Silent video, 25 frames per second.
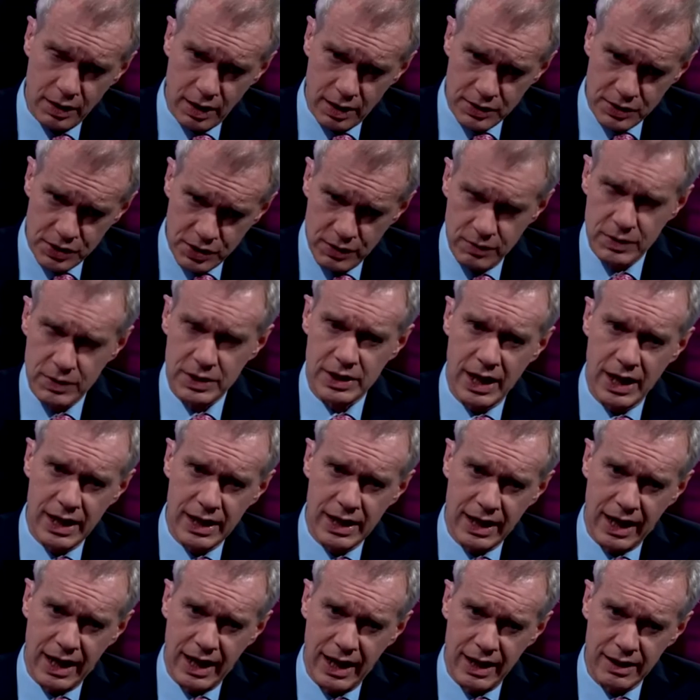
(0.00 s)
As you
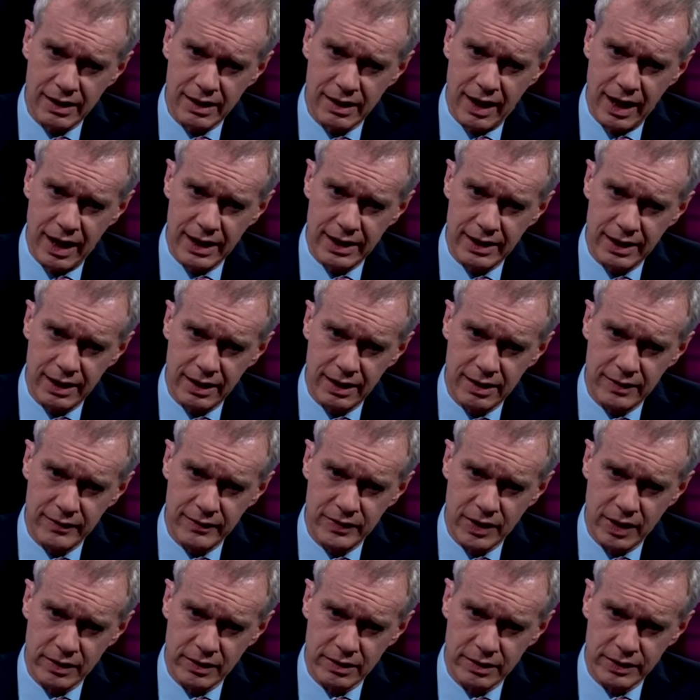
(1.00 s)
say that, I think
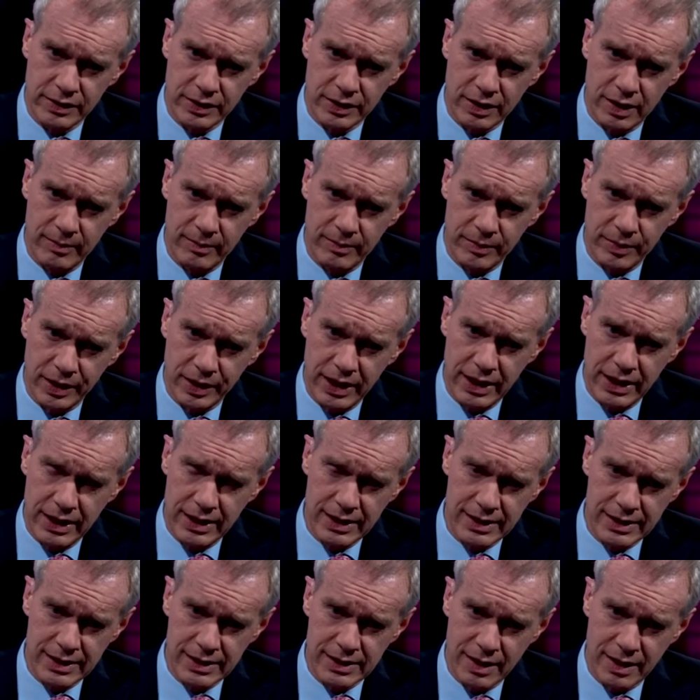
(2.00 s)
of Donald Trump. He
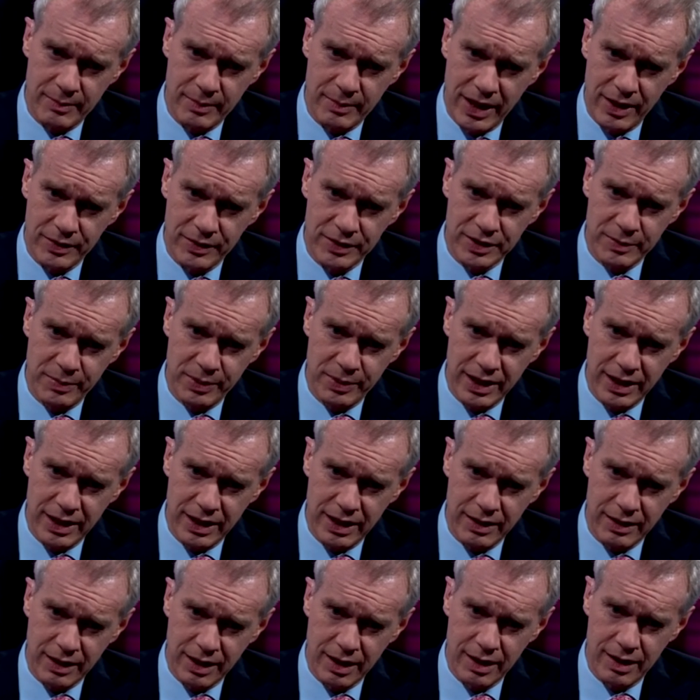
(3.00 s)
is about to
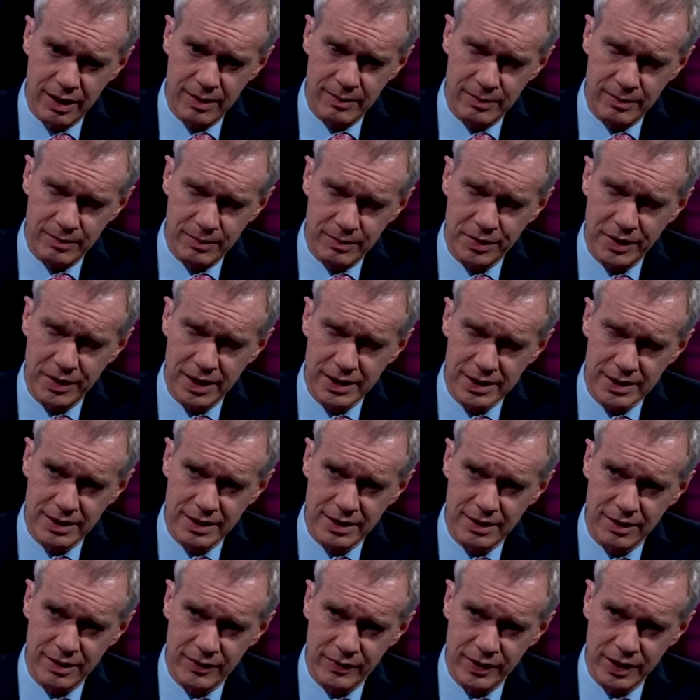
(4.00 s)
become
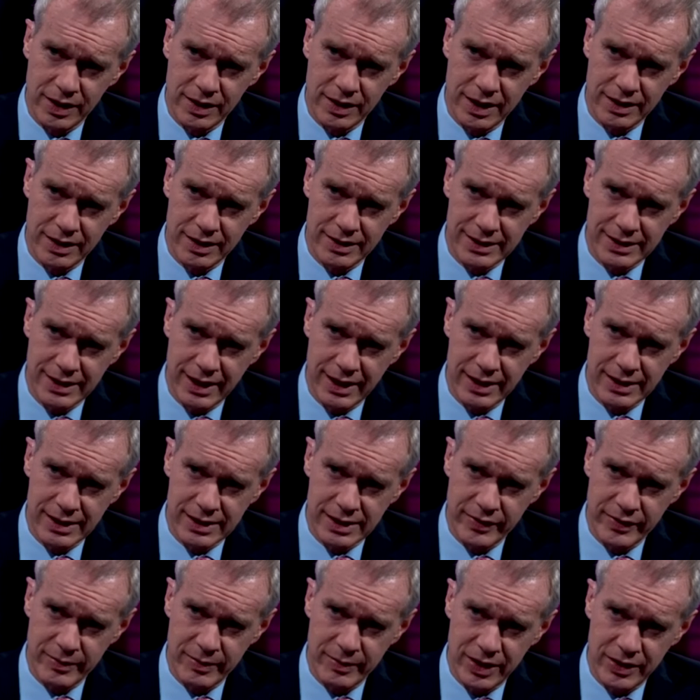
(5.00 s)
President of the United
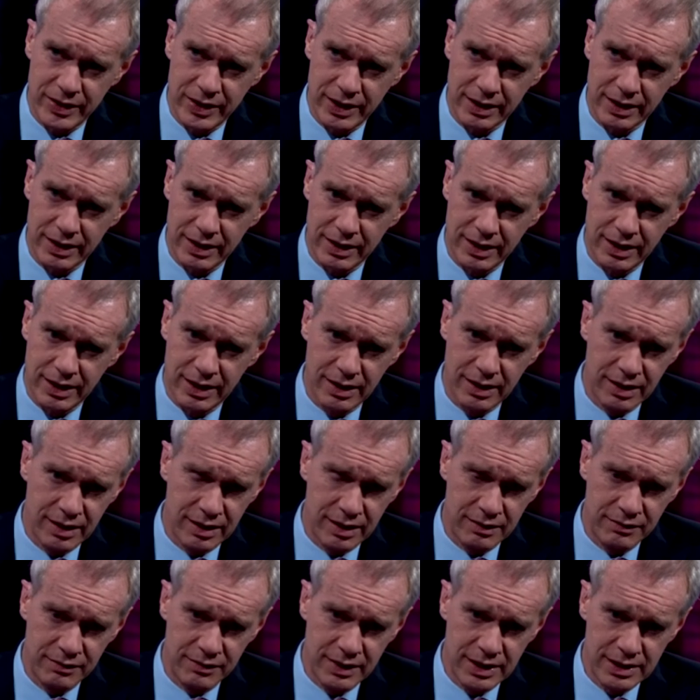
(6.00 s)
States of America.
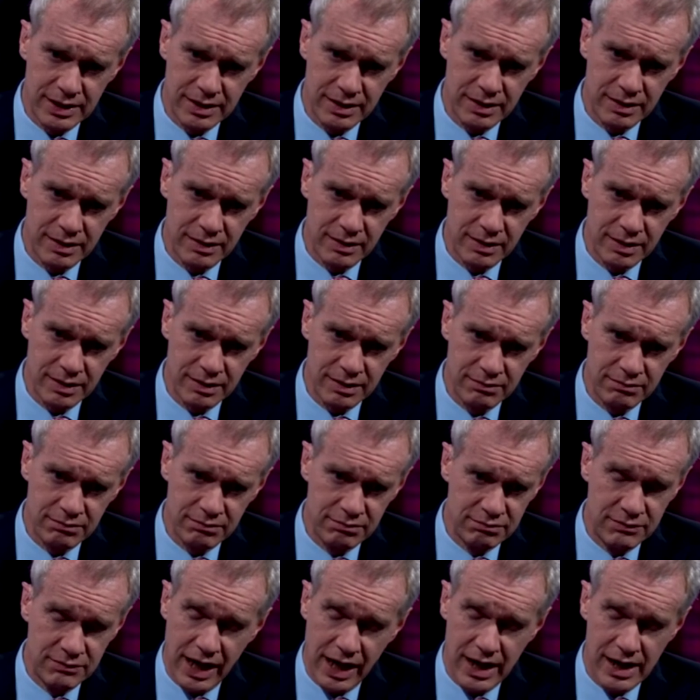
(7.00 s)
In the
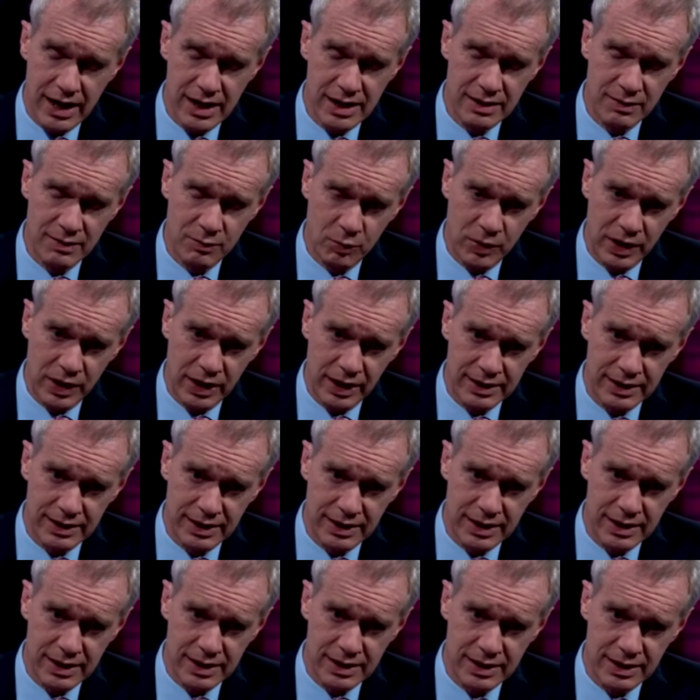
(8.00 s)
recent days and
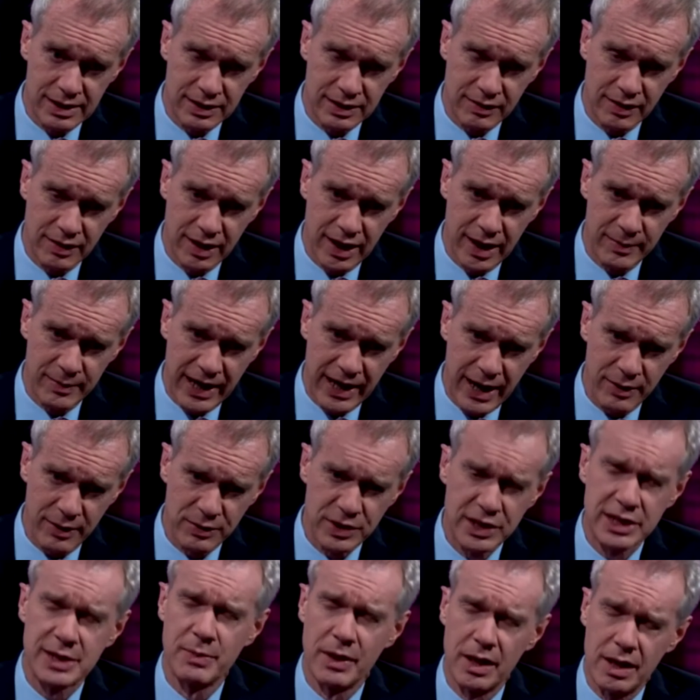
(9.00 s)
weeks, he's described how
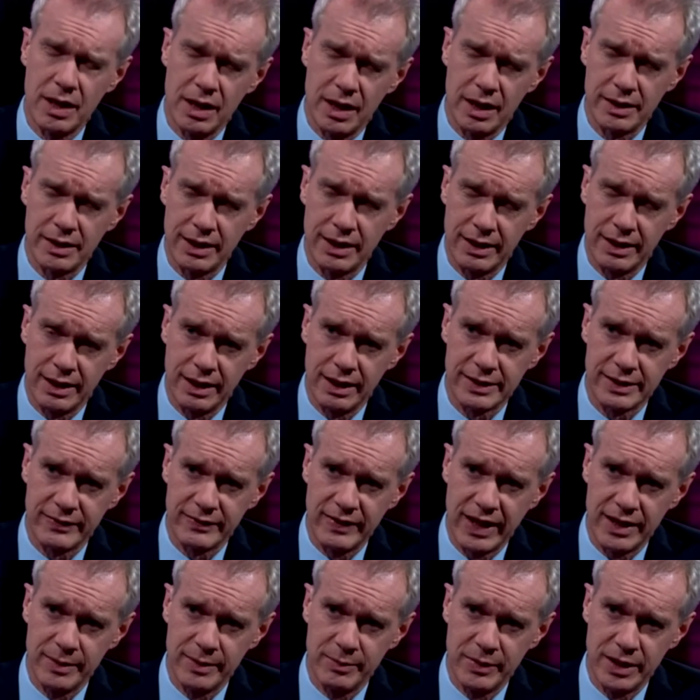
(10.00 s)
smart he thinks
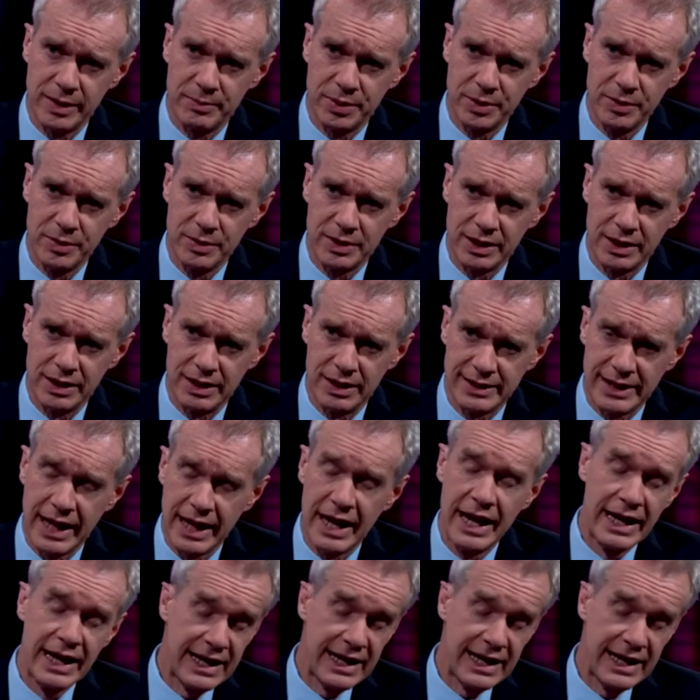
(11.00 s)
Vladimir Putin is.